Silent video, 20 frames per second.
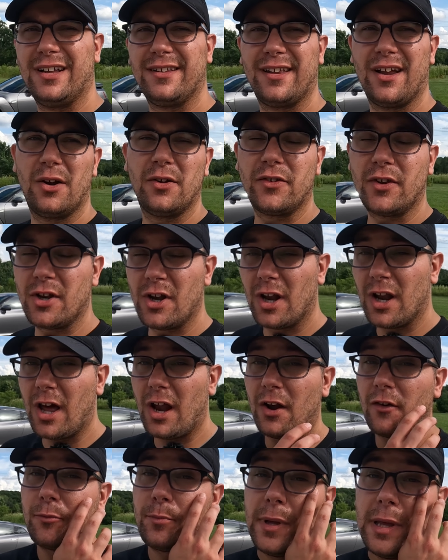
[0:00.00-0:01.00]
There isn't a
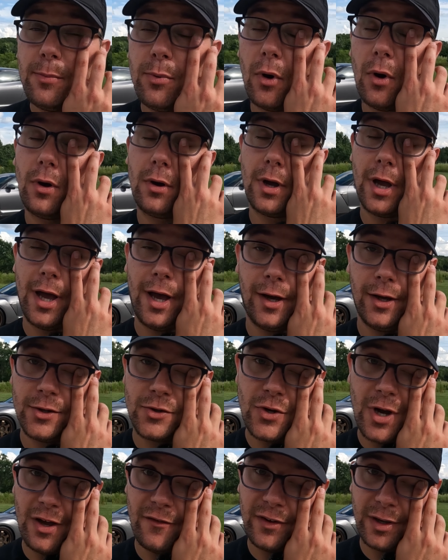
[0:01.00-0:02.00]
lot of people
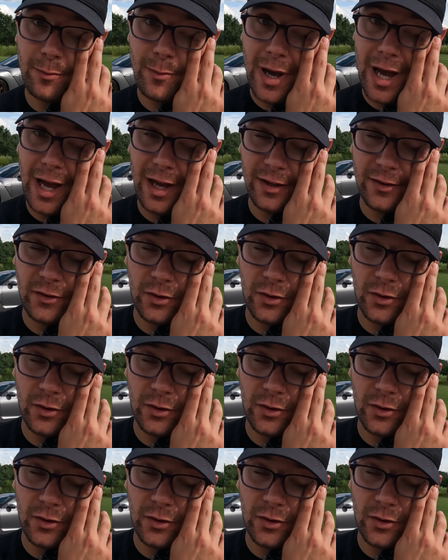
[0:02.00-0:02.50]
driving by,